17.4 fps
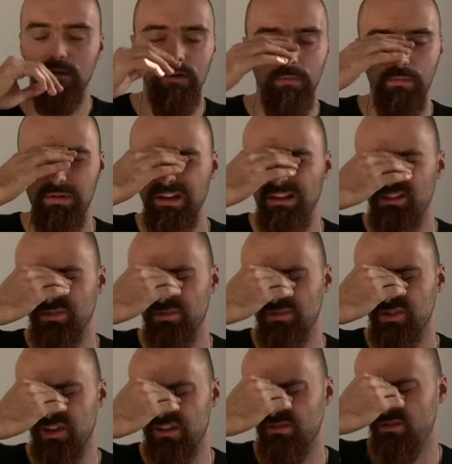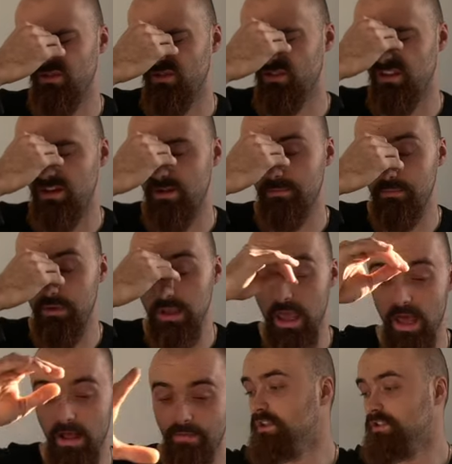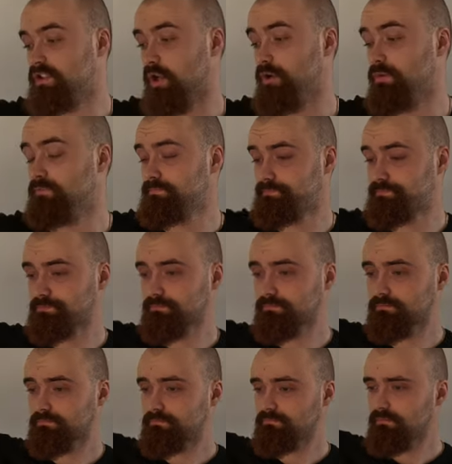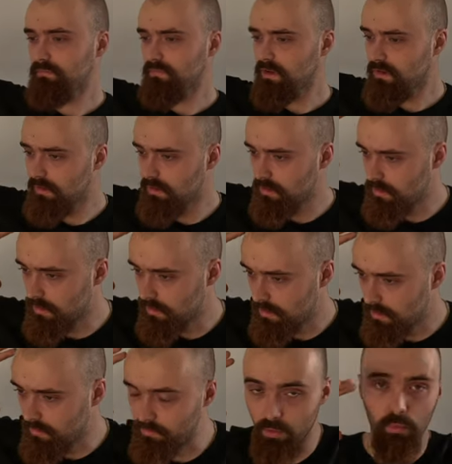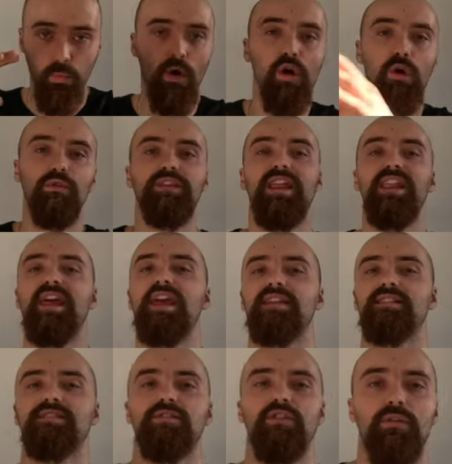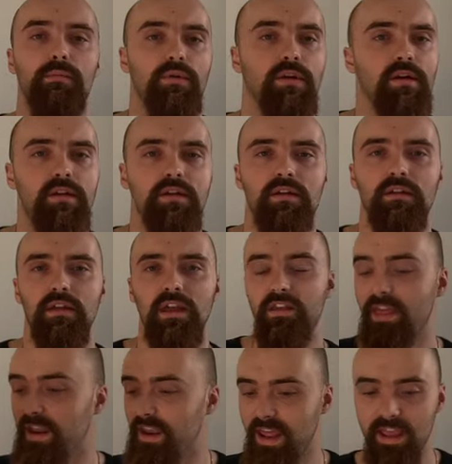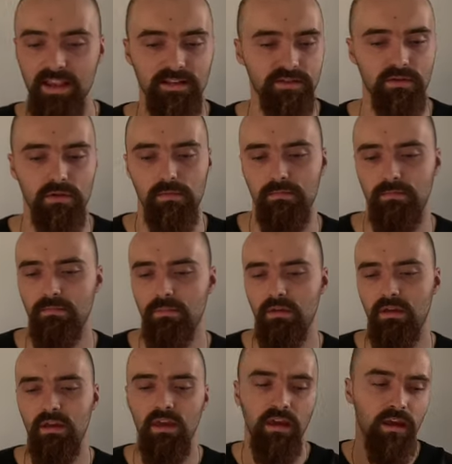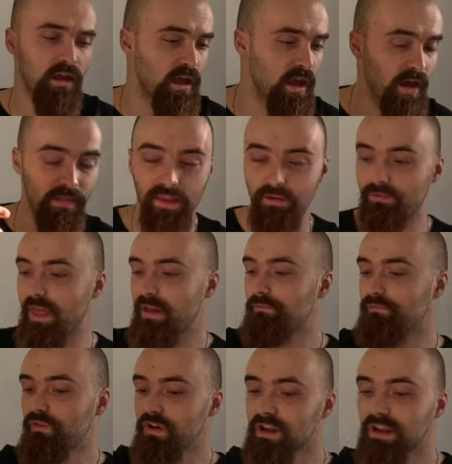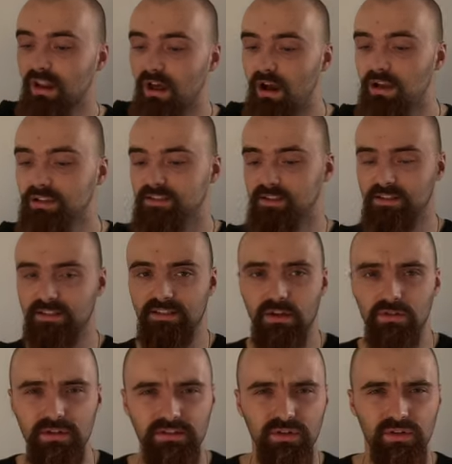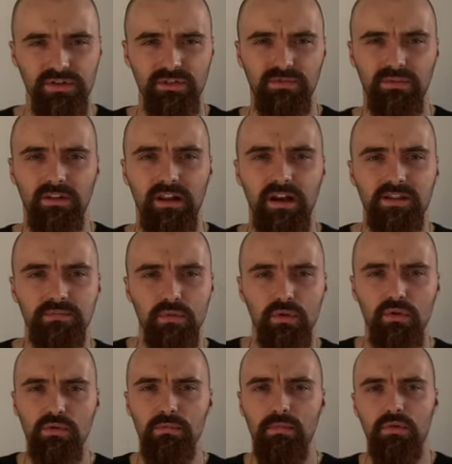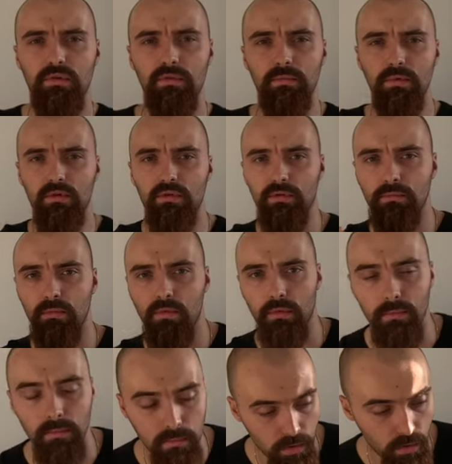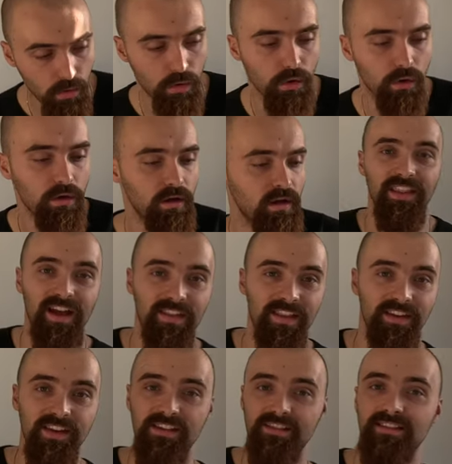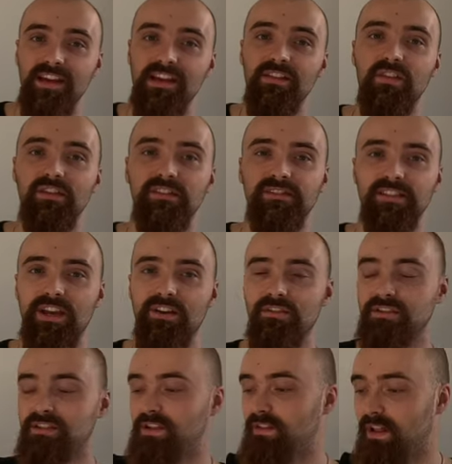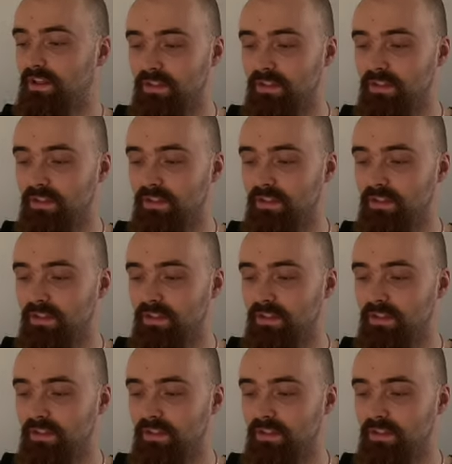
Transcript: completely lost my train of thought there. But yeah, so the world then hits them. It then hits them. And they've then realised, and they slowly start to realise more and more that they didn't take things seriously, now